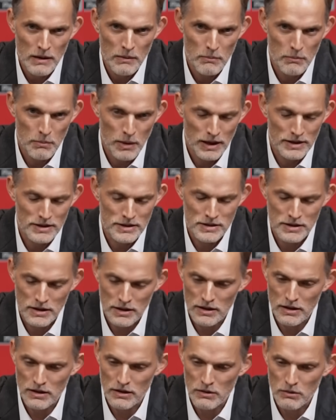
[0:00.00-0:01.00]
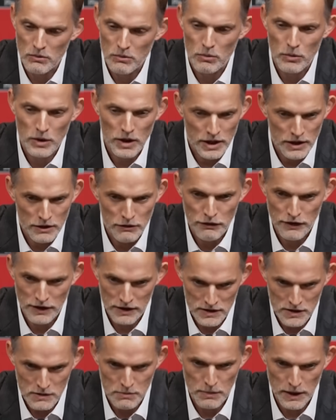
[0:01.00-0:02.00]
but um, it
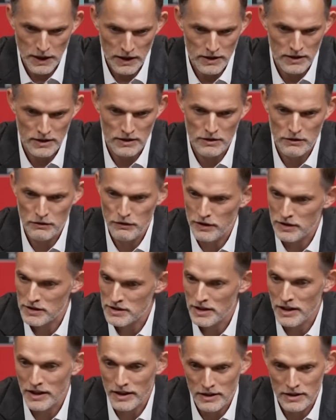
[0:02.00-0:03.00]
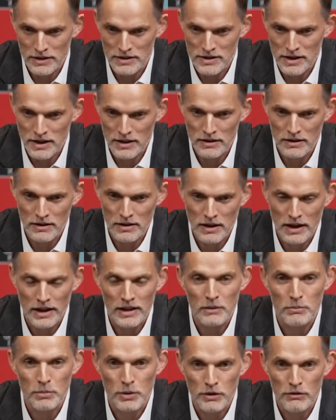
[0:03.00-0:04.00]
feels big and it feels like I said uh,
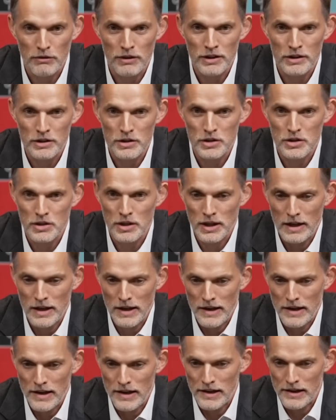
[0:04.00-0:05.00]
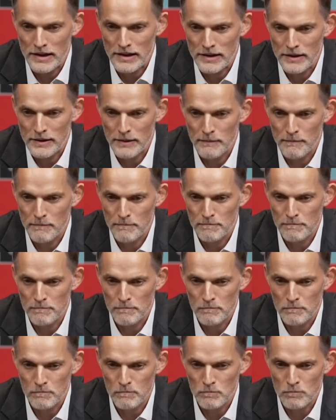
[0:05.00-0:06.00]
like a privilege.
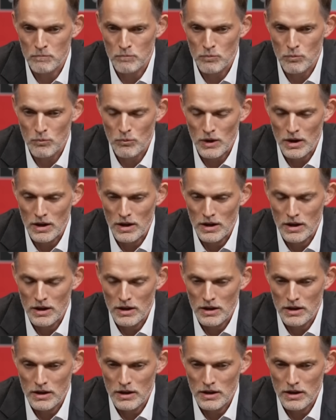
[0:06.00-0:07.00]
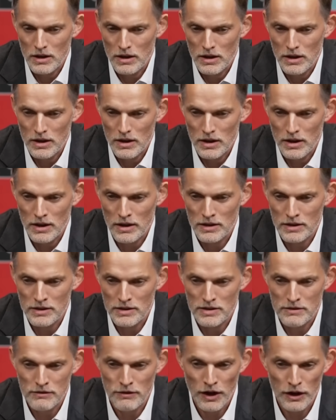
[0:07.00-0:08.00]
Um, it
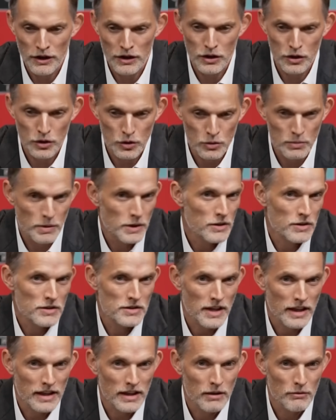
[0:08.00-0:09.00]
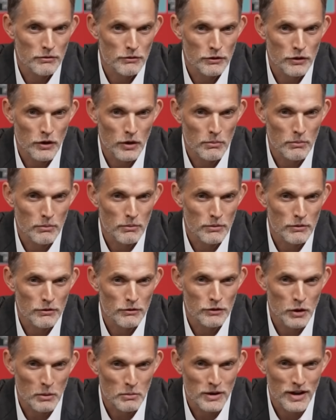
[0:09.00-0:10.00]
is very new because I come from
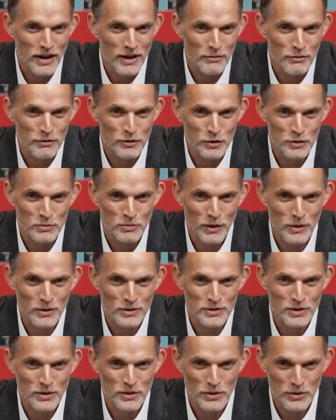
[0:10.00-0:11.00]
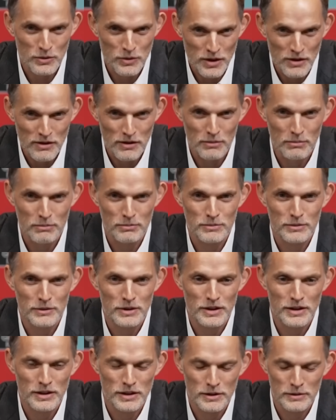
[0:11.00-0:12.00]
from club football, so the rhythm,
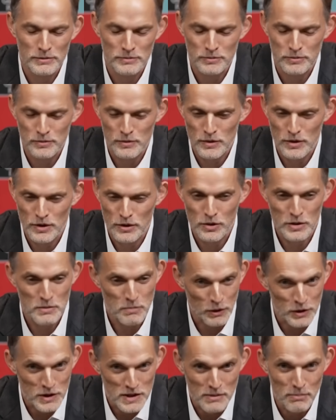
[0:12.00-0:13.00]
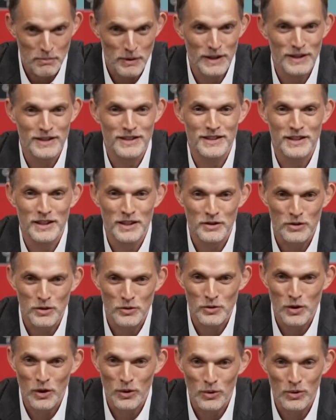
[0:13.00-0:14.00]
the the responsibility,
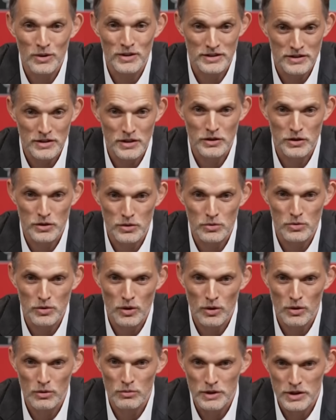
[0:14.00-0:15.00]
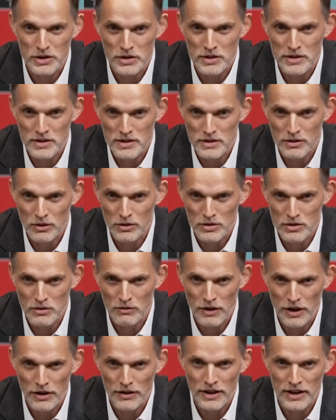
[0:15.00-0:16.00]
the role is a new role, which is also
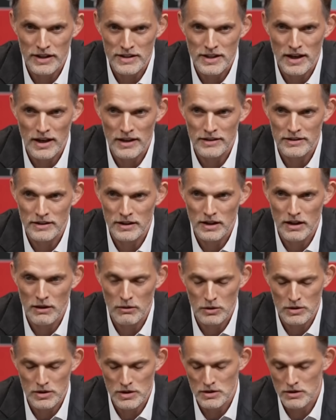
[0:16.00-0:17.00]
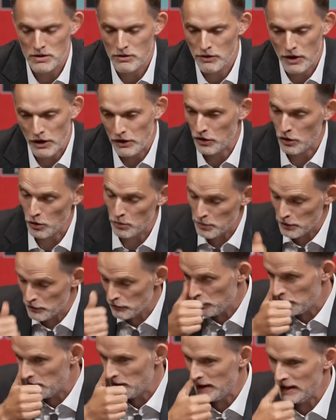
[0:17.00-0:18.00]
very exciting. I was uh, very open
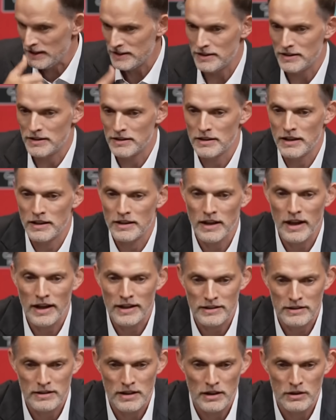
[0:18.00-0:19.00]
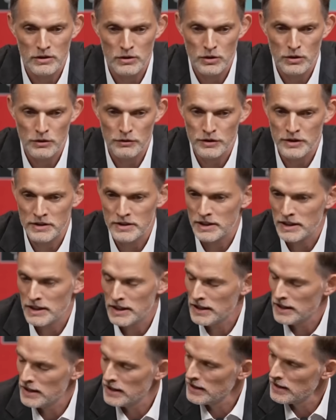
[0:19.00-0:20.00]
for that and and liked the idea of it.
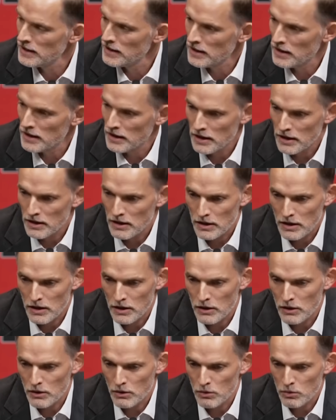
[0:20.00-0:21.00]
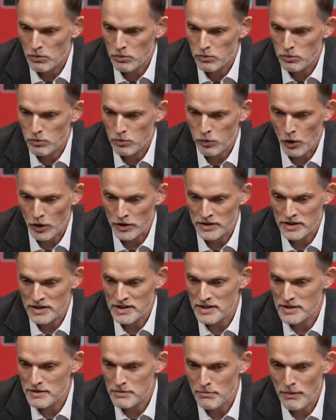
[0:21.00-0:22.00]
Uh,
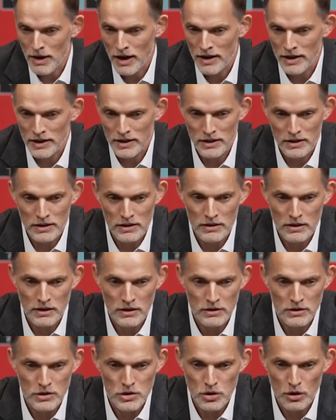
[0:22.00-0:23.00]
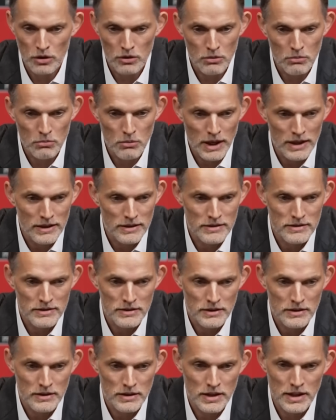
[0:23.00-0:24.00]
once Mark and, and John made
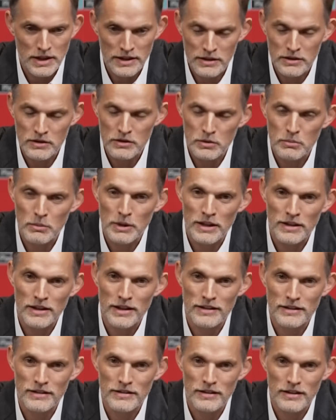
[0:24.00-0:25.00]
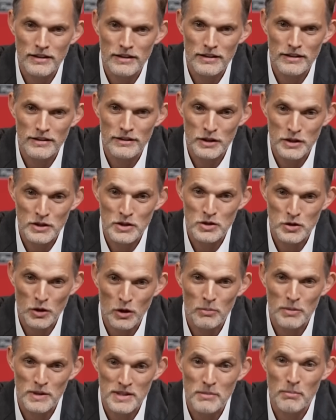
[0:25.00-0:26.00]
uh, clear to me that uh, this
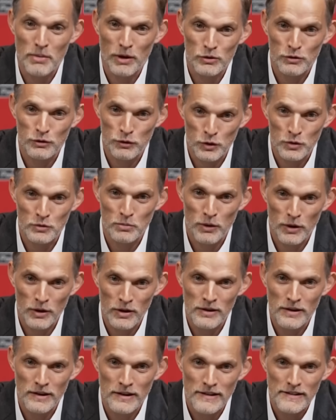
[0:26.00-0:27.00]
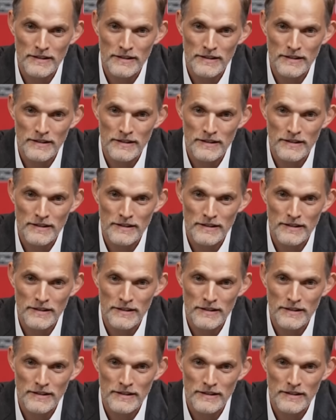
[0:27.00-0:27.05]
job is about football,